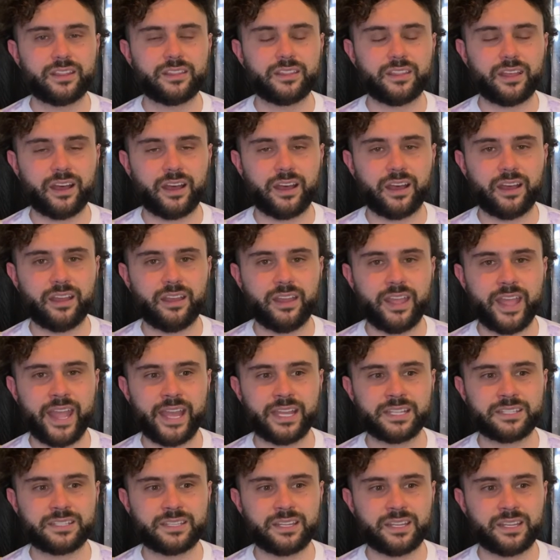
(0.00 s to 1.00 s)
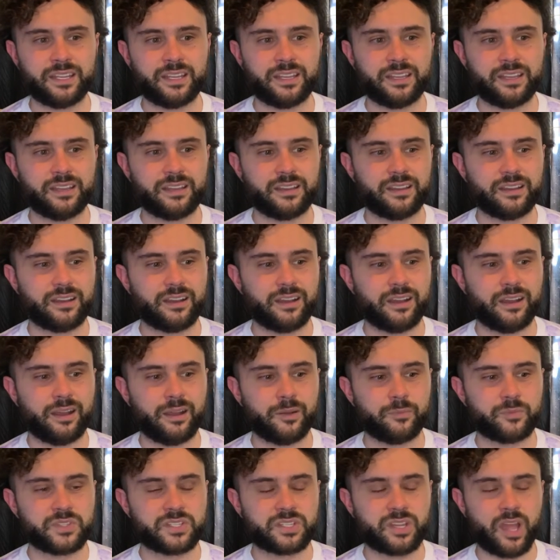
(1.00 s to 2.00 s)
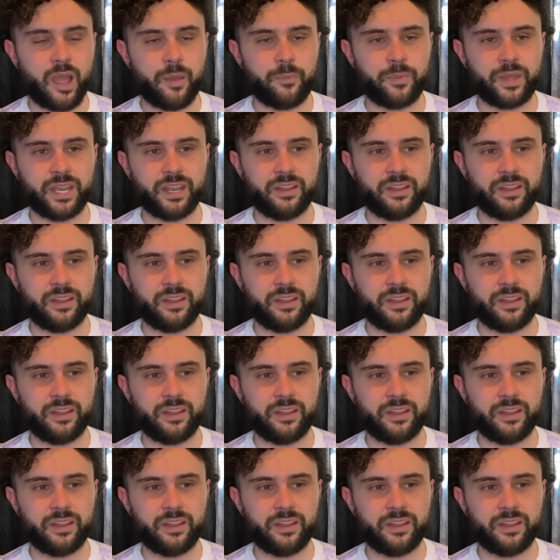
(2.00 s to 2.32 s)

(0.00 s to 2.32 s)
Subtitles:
Antony, Simon,